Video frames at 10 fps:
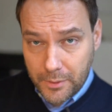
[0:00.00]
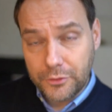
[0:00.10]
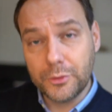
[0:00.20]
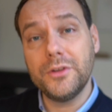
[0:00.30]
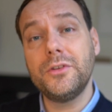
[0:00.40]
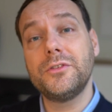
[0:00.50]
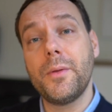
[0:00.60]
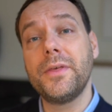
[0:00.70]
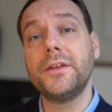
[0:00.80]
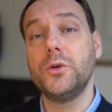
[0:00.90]
So this is
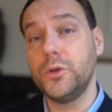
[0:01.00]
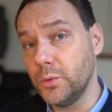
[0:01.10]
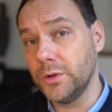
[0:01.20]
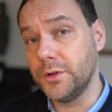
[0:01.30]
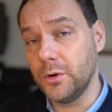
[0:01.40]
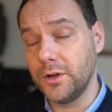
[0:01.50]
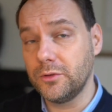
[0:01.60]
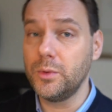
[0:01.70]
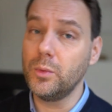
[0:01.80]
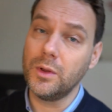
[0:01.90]
something you will
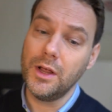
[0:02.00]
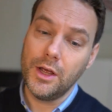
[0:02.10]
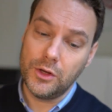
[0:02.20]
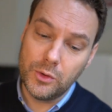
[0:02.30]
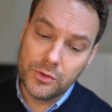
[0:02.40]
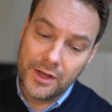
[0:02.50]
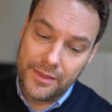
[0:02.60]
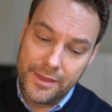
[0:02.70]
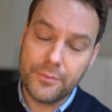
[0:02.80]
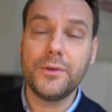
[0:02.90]
notice. We will use
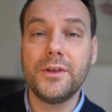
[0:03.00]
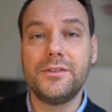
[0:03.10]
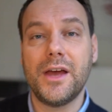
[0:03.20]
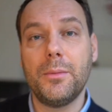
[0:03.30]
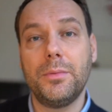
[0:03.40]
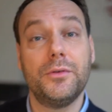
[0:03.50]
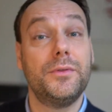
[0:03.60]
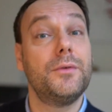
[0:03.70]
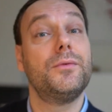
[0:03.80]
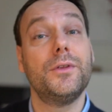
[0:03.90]
different examples
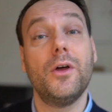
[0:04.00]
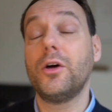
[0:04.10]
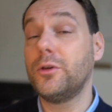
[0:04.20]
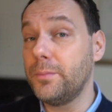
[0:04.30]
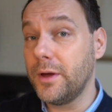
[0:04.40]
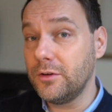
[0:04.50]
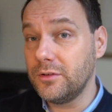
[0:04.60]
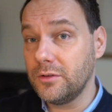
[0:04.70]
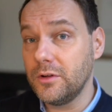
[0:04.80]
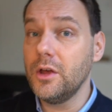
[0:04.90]
of different
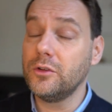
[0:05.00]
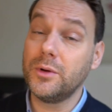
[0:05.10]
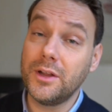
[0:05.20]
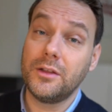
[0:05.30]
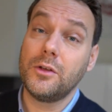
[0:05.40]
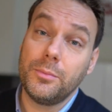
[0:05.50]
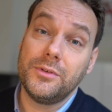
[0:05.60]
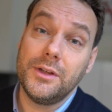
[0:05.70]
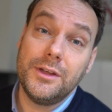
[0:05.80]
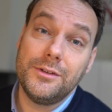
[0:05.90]
occupations so that it
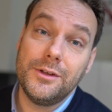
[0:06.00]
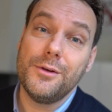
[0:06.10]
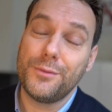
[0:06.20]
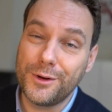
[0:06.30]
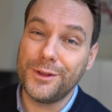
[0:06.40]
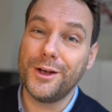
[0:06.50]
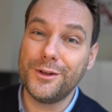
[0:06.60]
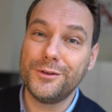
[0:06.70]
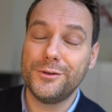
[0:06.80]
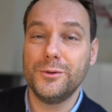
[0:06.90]
becomes easy for
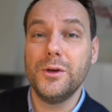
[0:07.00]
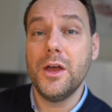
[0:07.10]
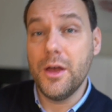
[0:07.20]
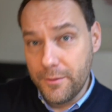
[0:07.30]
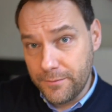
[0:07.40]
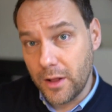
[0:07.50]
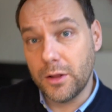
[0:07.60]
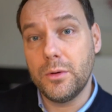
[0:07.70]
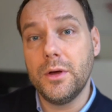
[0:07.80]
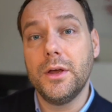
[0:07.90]
clients to
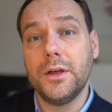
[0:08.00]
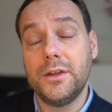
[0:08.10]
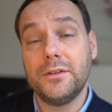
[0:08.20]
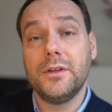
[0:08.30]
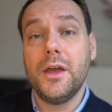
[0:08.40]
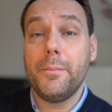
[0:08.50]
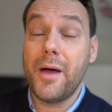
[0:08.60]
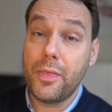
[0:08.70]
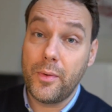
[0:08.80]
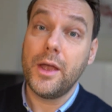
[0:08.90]
follow this
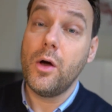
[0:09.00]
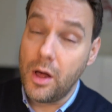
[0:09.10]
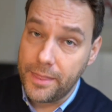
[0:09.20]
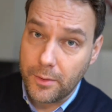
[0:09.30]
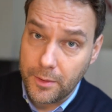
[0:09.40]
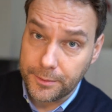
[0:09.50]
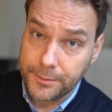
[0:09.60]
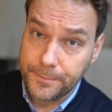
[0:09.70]
pathway on their own.